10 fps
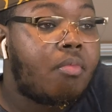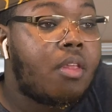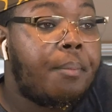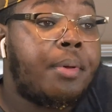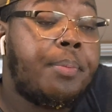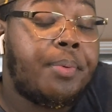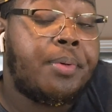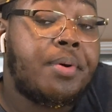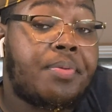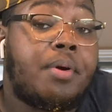people
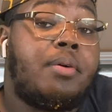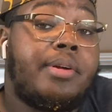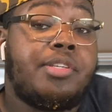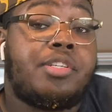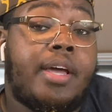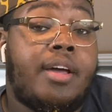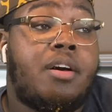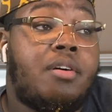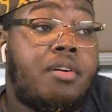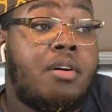who are thrown in
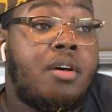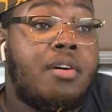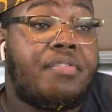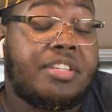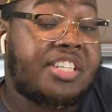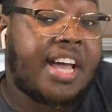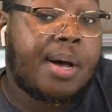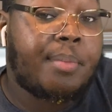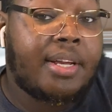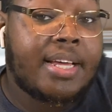jail for
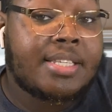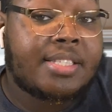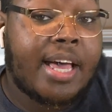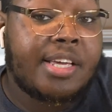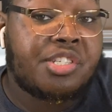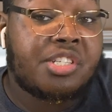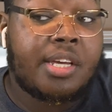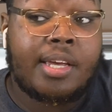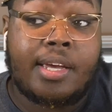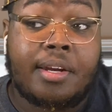child
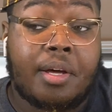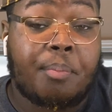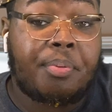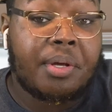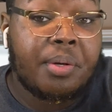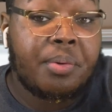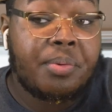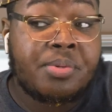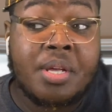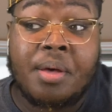molestation,
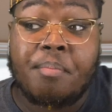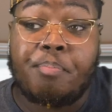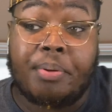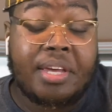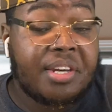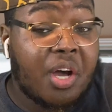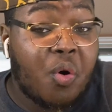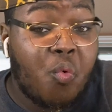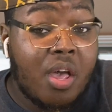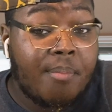abuse, beating
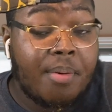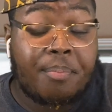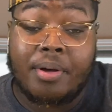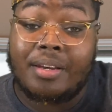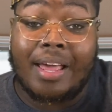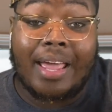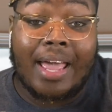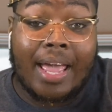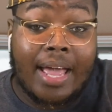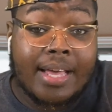on women, putting their
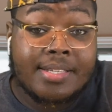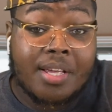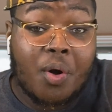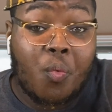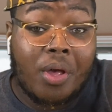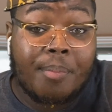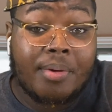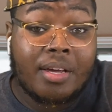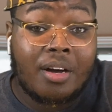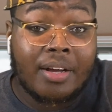hands on
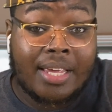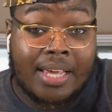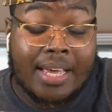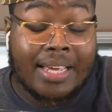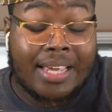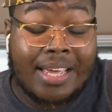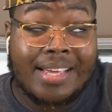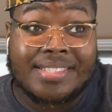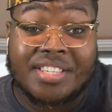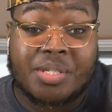women, or and
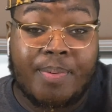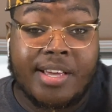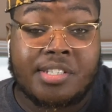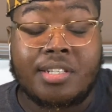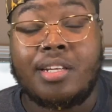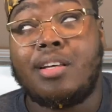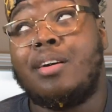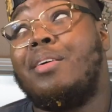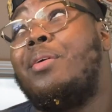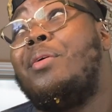kids especially.
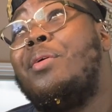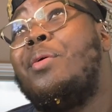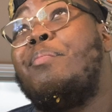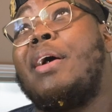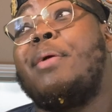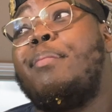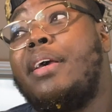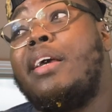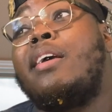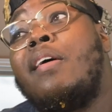Oh,
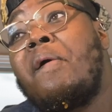baby.